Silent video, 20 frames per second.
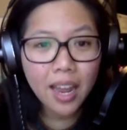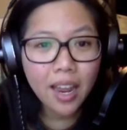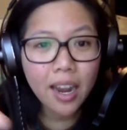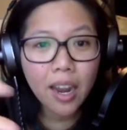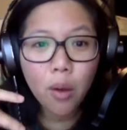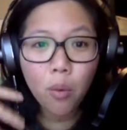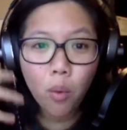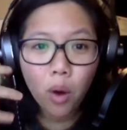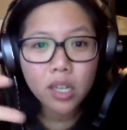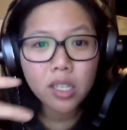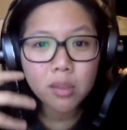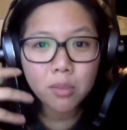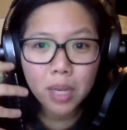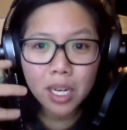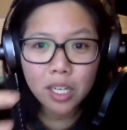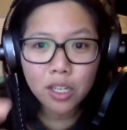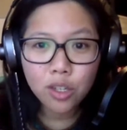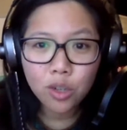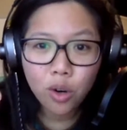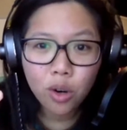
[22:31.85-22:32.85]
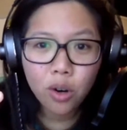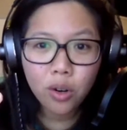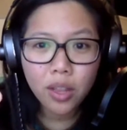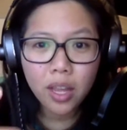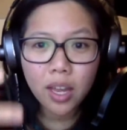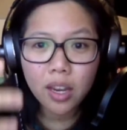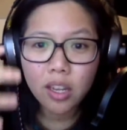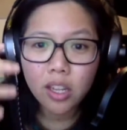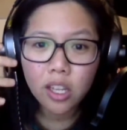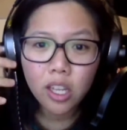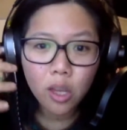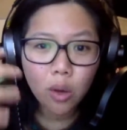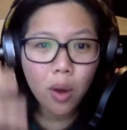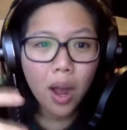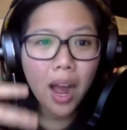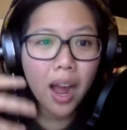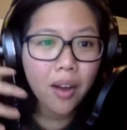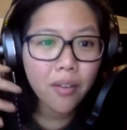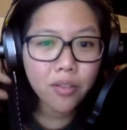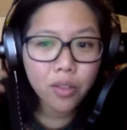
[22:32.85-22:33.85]
And I want to make sure that
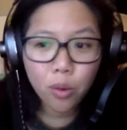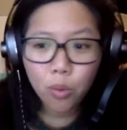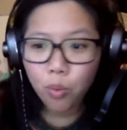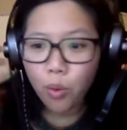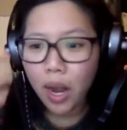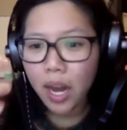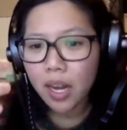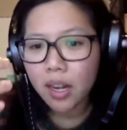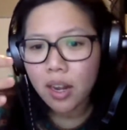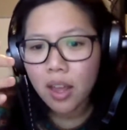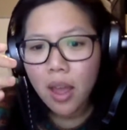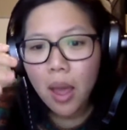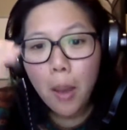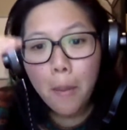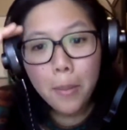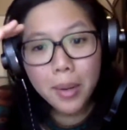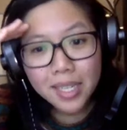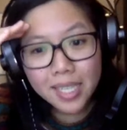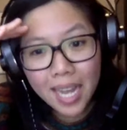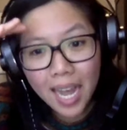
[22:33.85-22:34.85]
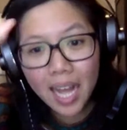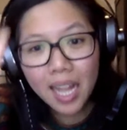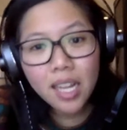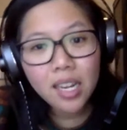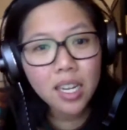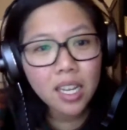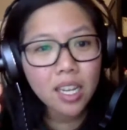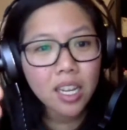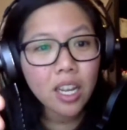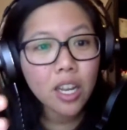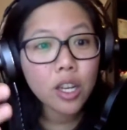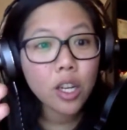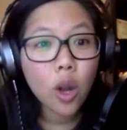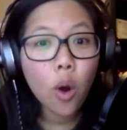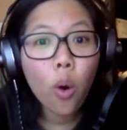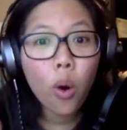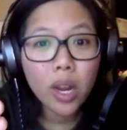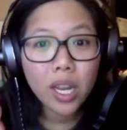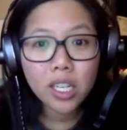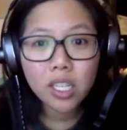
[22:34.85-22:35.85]
you have the right mentality
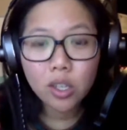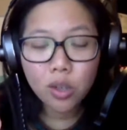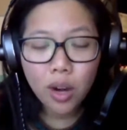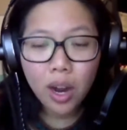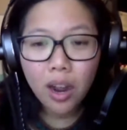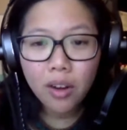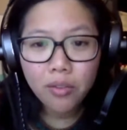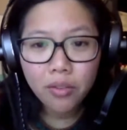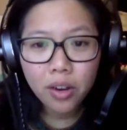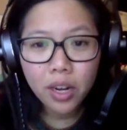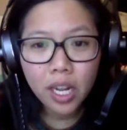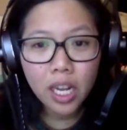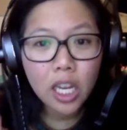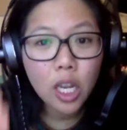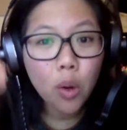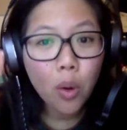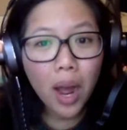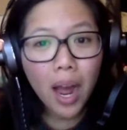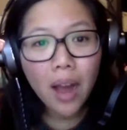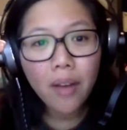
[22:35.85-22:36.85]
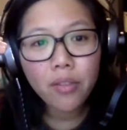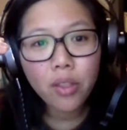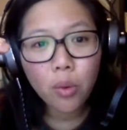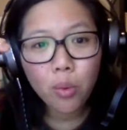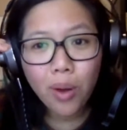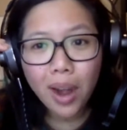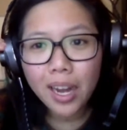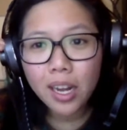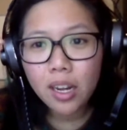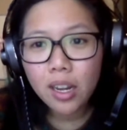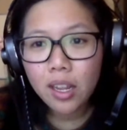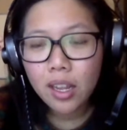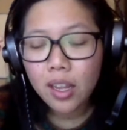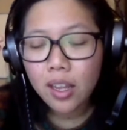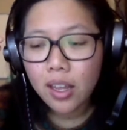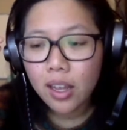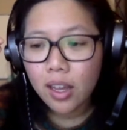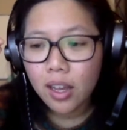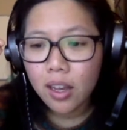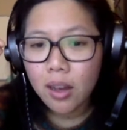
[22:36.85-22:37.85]
going into crowdfunding and you have the right
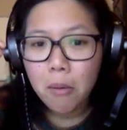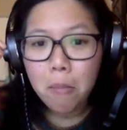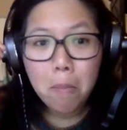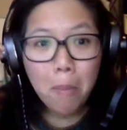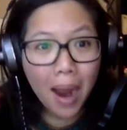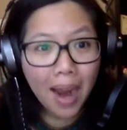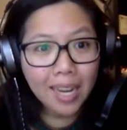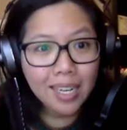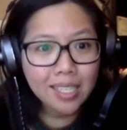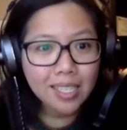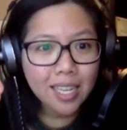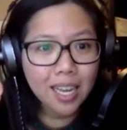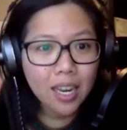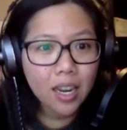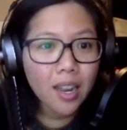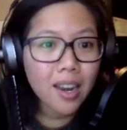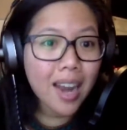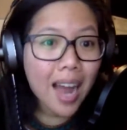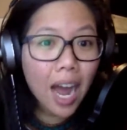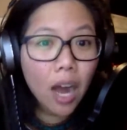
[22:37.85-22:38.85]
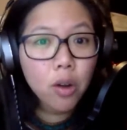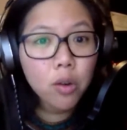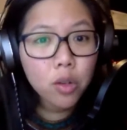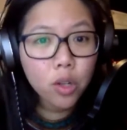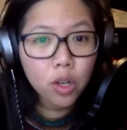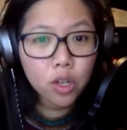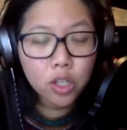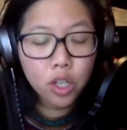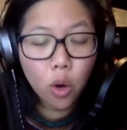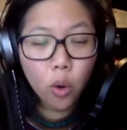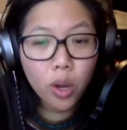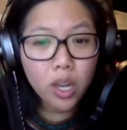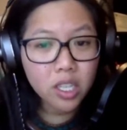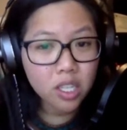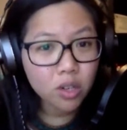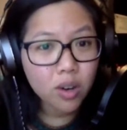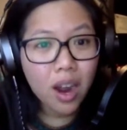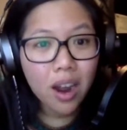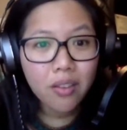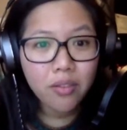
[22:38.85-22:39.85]
mindset and outlook going
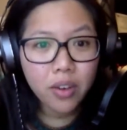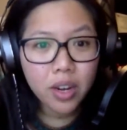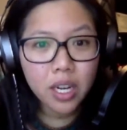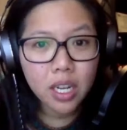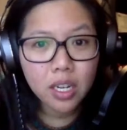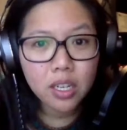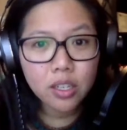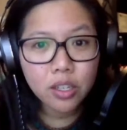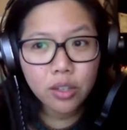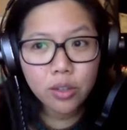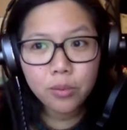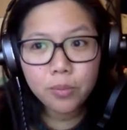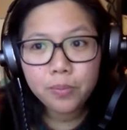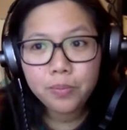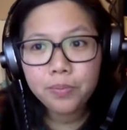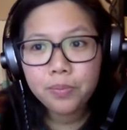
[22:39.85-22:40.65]
into crowdfunding too.